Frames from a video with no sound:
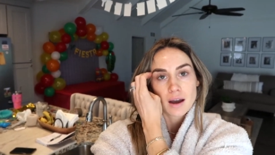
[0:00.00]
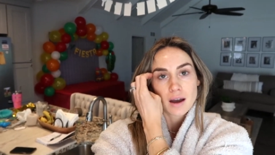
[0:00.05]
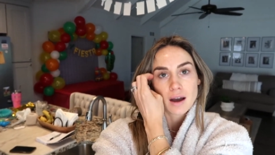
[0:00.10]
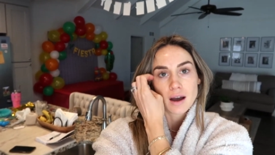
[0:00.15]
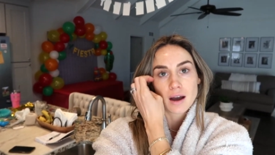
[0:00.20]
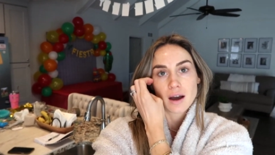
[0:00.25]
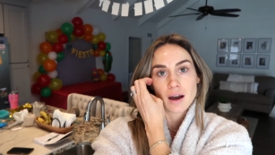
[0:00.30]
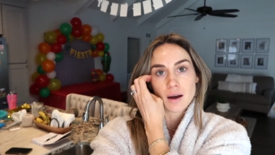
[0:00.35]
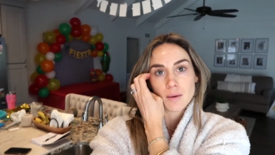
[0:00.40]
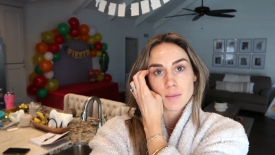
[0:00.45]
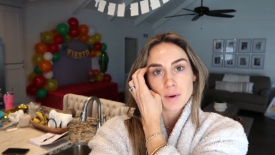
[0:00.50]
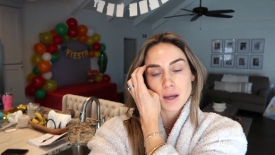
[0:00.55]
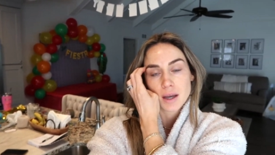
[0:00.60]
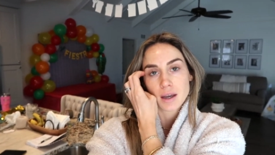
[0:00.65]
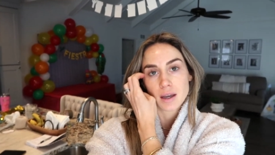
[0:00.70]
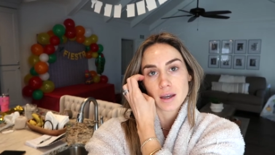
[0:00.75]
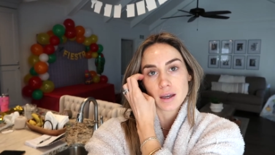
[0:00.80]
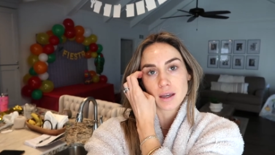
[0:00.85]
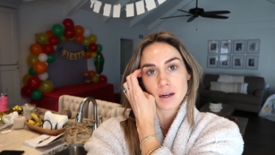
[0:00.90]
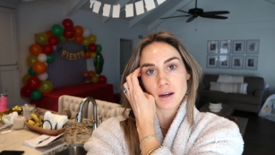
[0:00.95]
um,
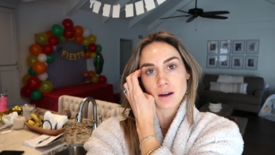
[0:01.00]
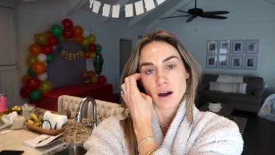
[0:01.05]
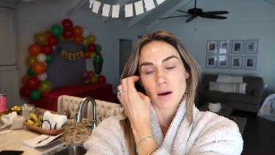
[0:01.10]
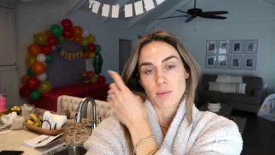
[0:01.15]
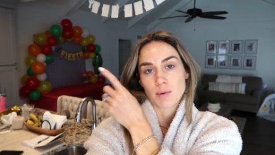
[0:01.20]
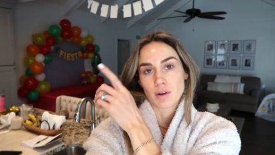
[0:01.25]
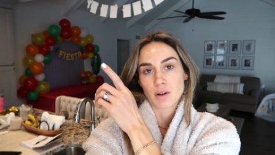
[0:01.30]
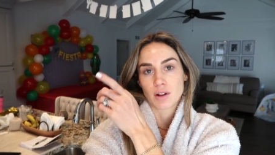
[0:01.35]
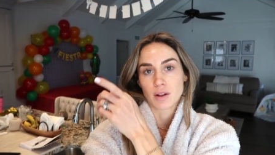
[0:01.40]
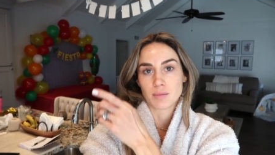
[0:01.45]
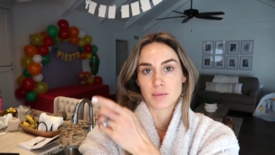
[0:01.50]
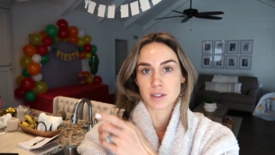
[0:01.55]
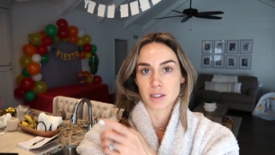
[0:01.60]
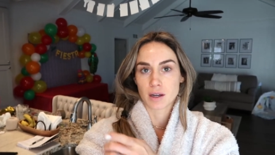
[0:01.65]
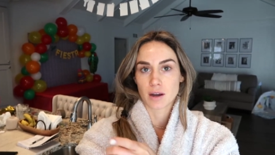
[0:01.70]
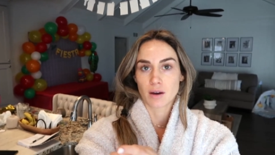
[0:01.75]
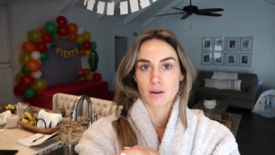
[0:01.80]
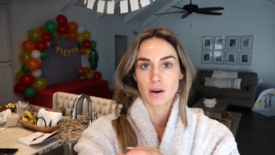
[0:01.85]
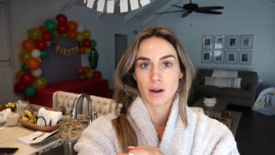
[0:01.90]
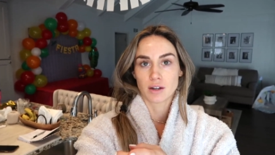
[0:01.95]
in a couple clips
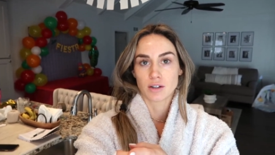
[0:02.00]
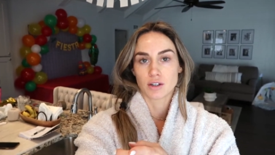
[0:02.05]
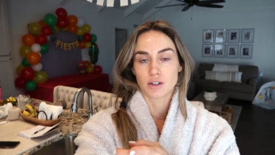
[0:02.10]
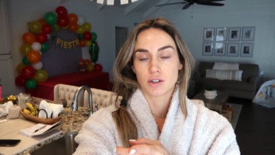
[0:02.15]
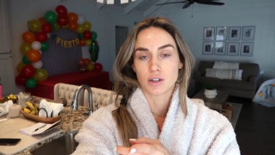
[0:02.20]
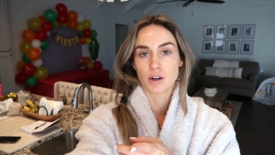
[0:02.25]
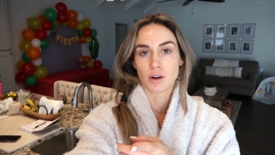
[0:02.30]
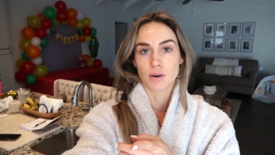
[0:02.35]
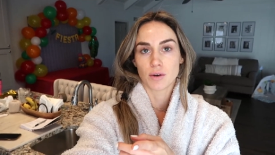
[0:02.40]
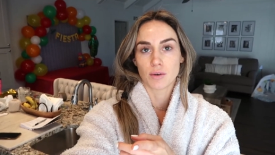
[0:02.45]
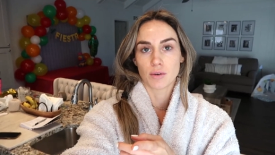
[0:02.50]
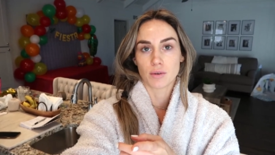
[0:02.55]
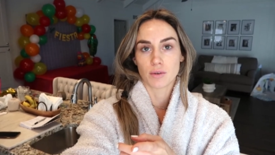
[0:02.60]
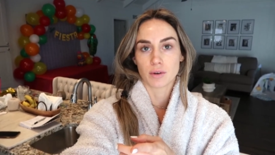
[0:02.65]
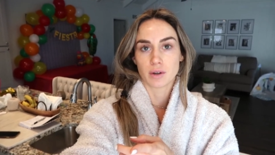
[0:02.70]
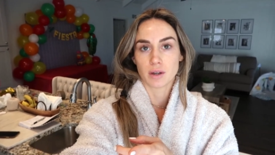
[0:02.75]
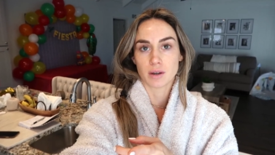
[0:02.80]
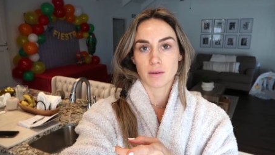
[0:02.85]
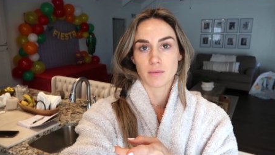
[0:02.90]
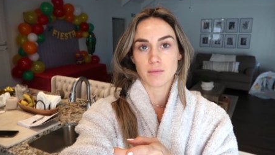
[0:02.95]
ago, I
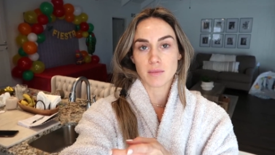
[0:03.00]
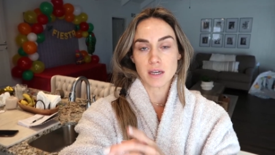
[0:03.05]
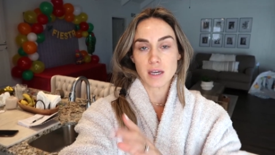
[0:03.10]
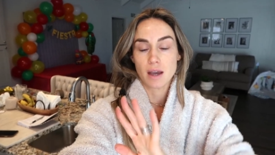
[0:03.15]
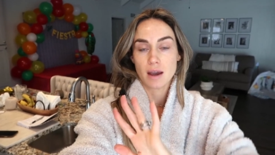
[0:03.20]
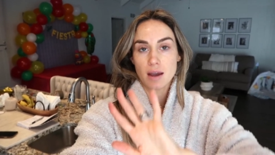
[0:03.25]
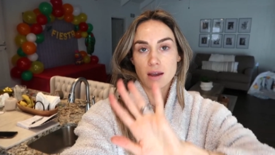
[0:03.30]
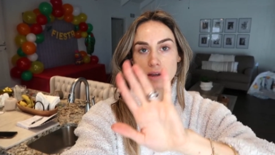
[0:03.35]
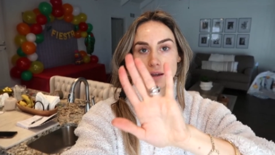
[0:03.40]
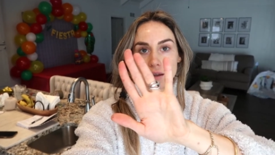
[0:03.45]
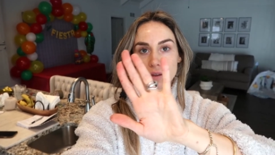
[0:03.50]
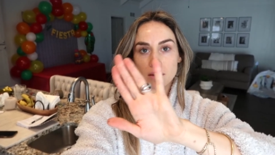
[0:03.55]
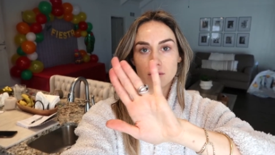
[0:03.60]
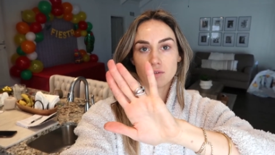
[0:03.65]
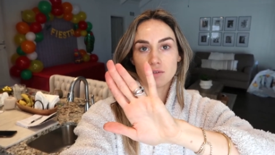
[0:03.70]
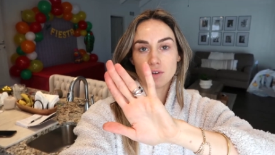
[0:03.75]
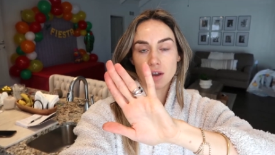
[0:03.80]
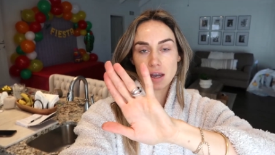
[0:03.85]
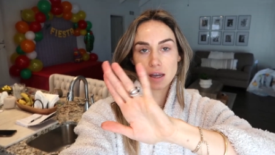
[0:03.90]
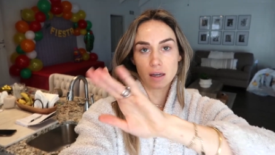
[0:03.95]
showed me hanging the
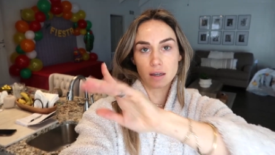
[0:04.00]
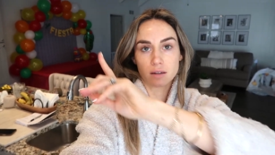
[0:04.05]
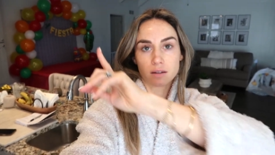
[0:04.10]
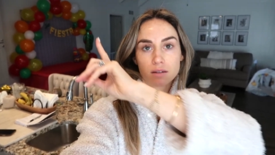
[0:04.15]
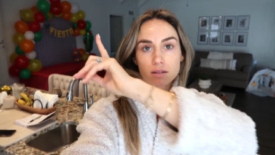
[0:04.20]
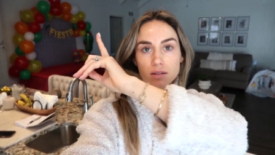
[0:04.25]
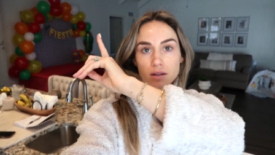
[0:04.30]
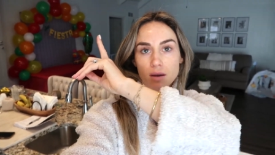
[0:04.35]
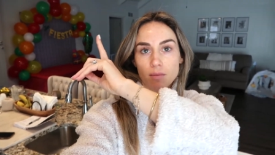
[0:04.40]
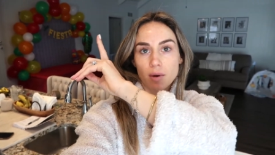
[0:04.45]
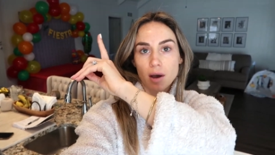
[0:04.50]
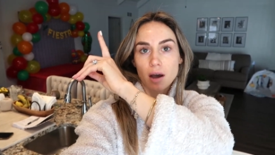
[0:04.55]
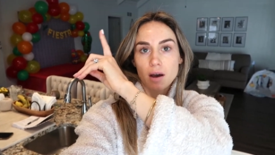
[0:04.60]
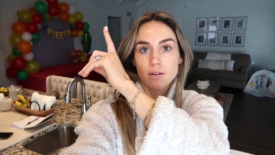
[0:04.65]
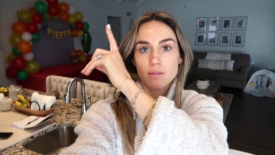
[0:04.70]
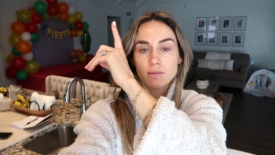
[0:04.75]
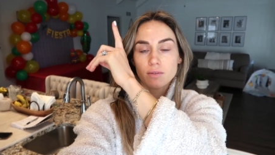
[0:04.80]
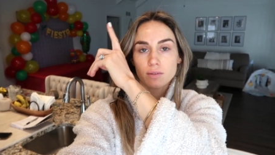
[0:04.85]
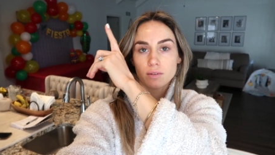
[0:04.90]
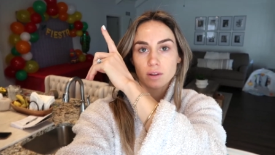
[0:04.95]
fans
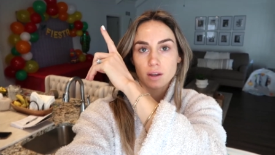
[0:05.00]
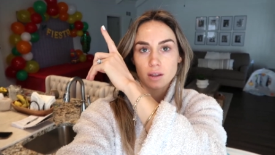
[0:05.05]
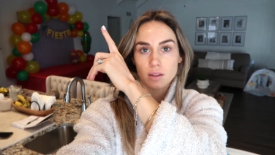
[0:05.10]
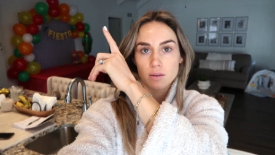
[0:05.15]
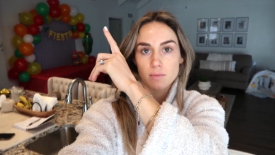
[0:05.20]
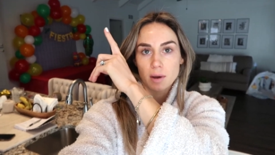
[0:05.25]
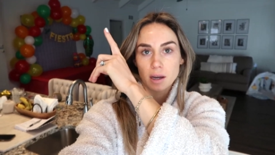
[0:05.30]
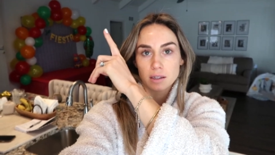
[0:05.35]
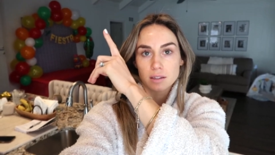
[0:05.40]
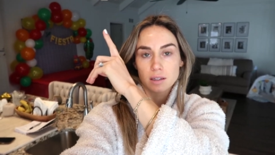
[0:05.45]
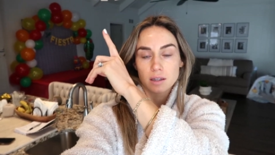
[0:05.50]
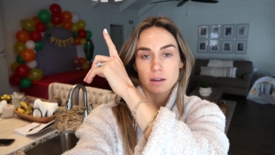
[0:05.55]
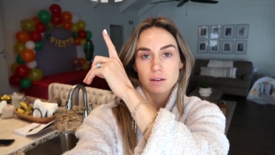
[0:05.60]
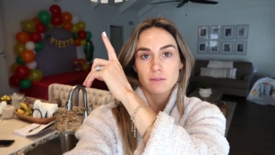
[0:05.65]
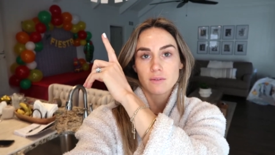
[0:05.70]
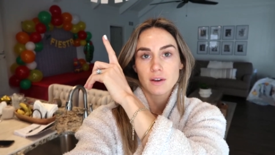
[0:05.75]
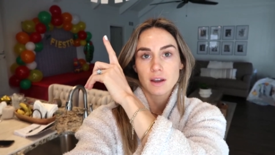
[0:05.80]
above, like the Mexican